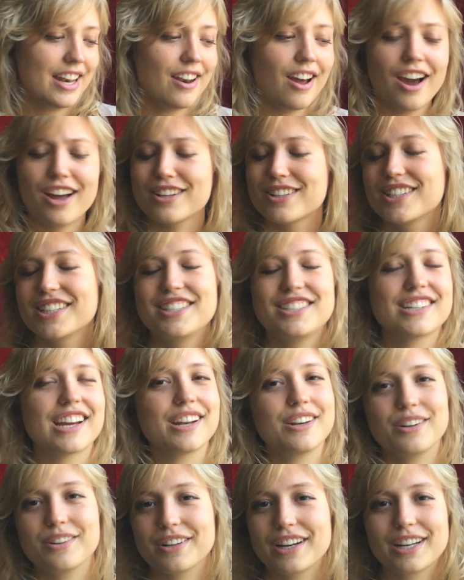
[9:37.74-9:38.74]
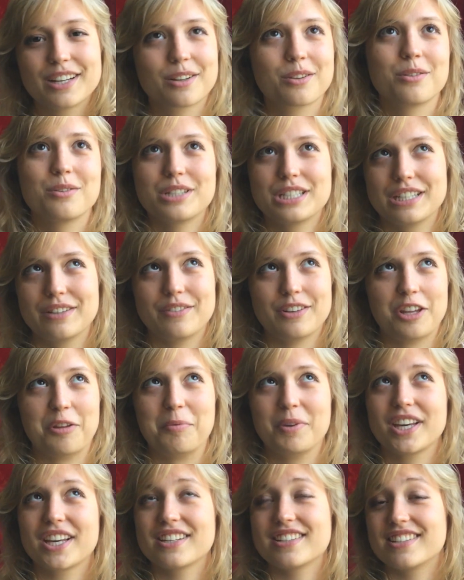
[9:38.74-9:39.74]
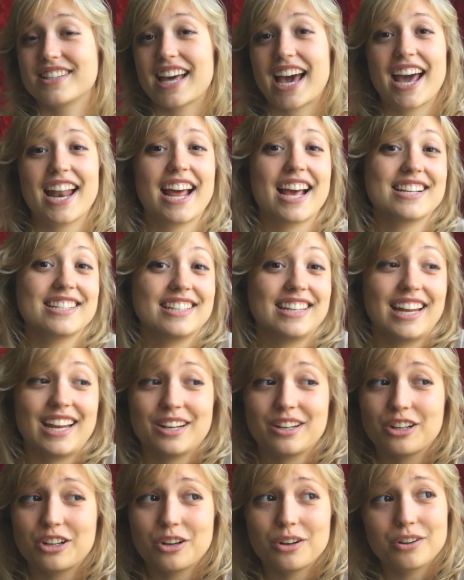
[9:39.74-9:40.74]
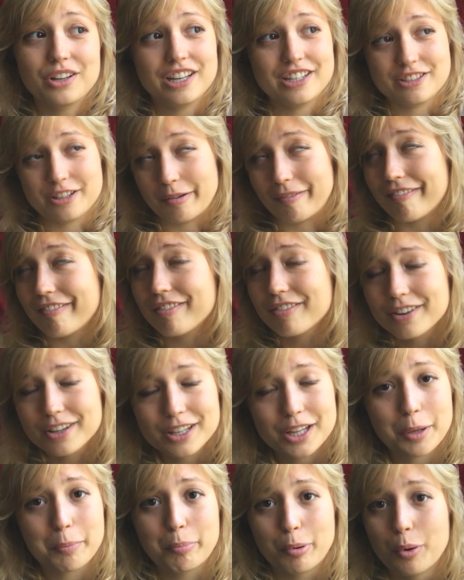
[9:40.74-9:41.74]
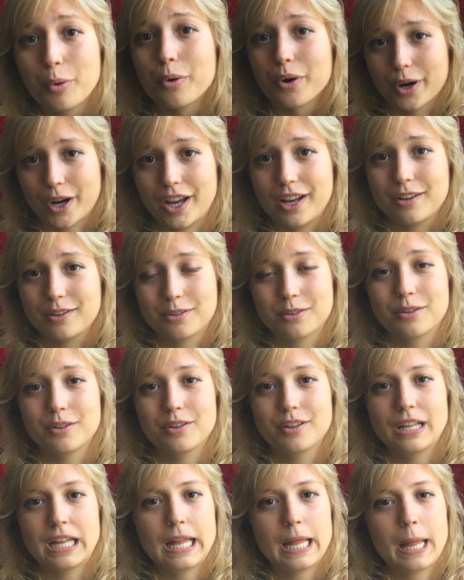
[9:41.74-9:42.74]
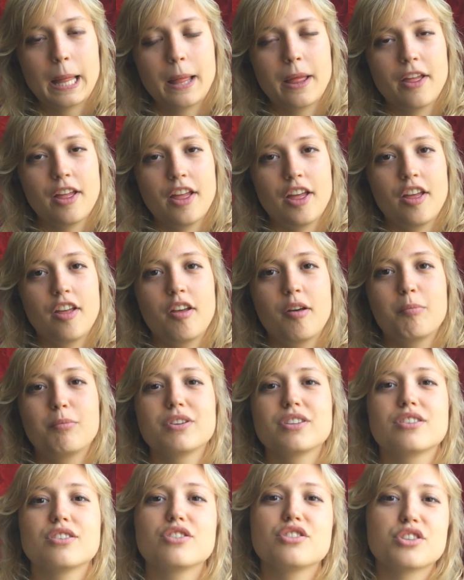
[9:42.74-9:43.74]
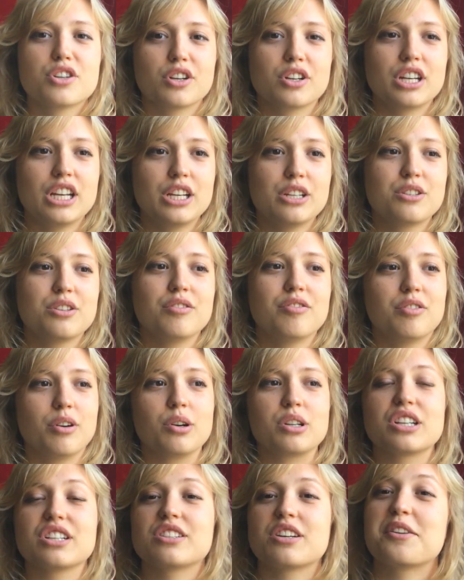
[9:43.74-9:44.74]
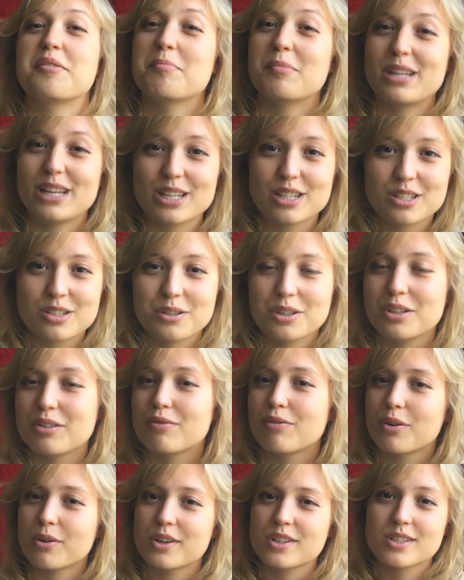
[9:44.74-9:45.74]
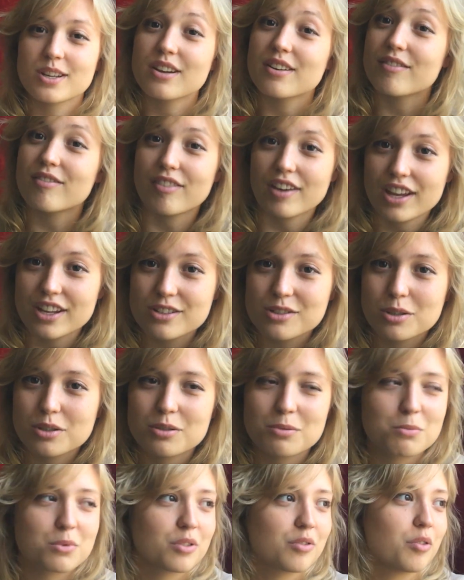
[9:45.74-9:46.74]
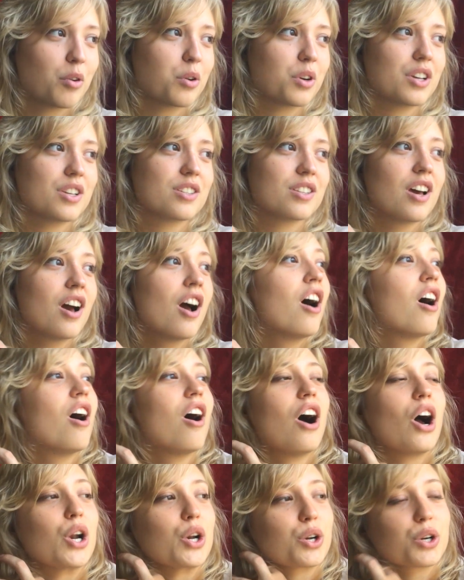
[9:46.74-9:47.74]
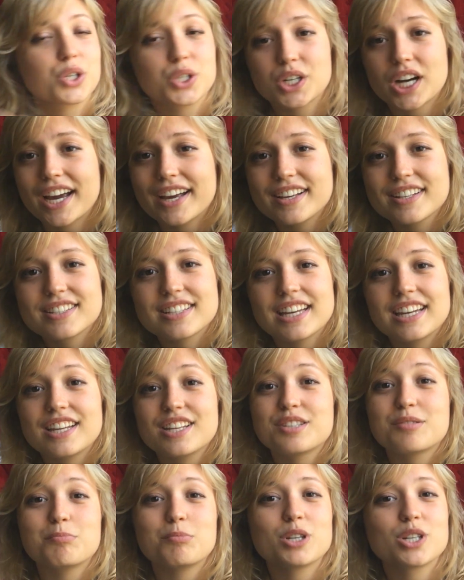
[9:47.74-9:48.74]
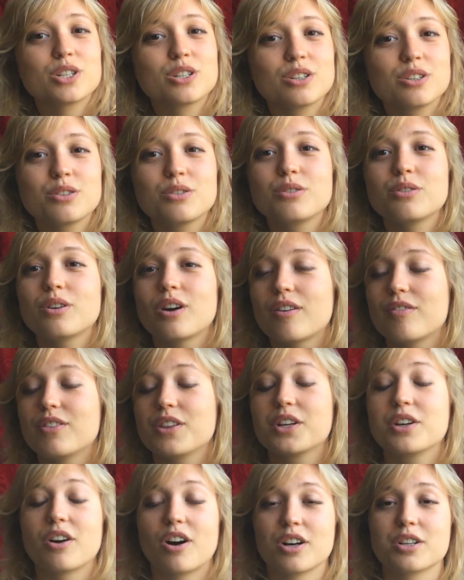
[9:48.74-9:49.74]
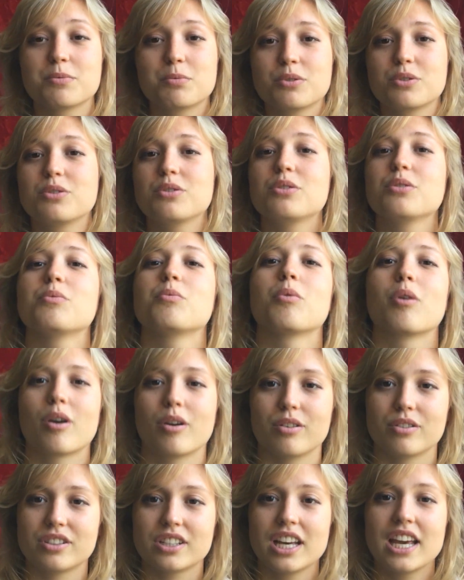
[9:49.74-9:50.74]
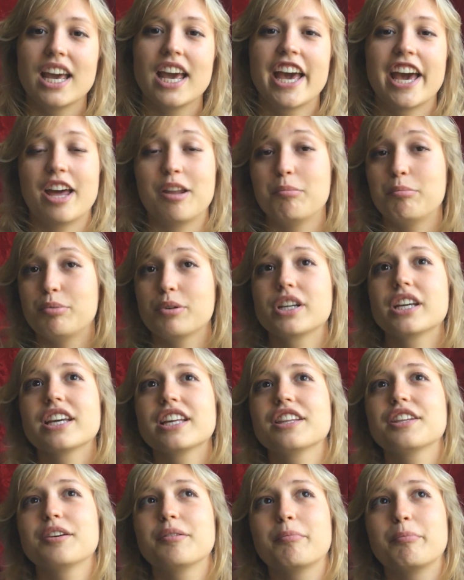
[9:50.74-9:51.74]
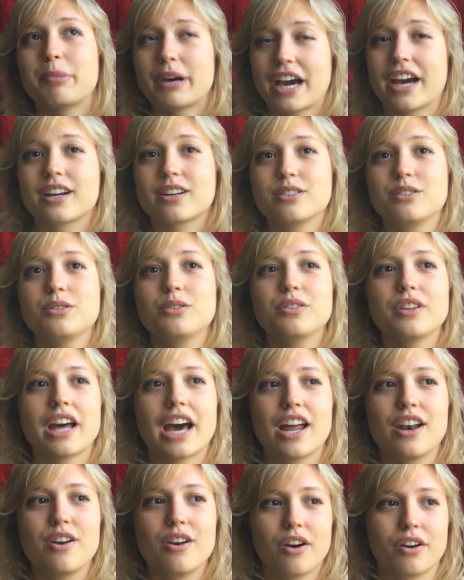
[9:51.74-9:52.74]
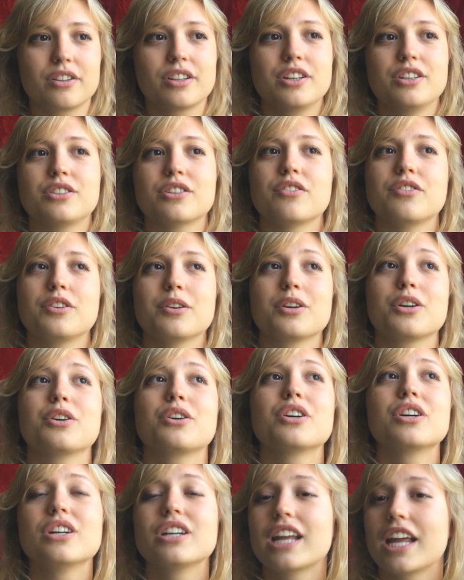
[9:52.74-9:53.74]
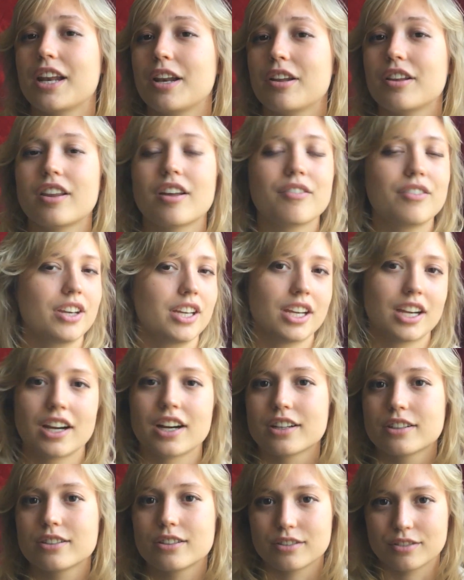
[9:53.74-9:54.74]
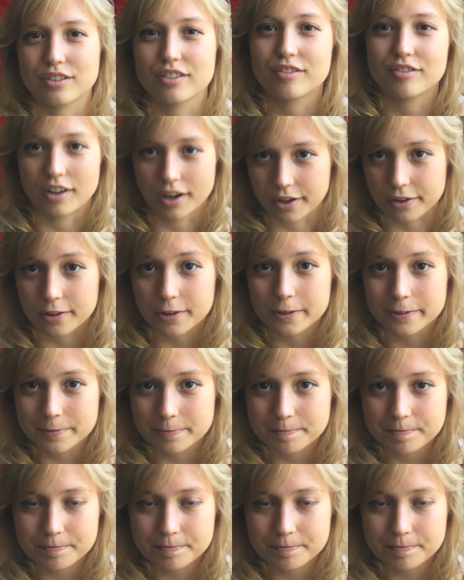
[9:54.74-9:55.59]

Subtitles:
Not to gender inclusivity, because that as an end goal is a really poor end goal. But it's a journey to focus on ministry, to focus on evangelism, to focus on Christ and His mission of the gospel to the world, and bringing them back to that knowledge of the good and loving character of the Father.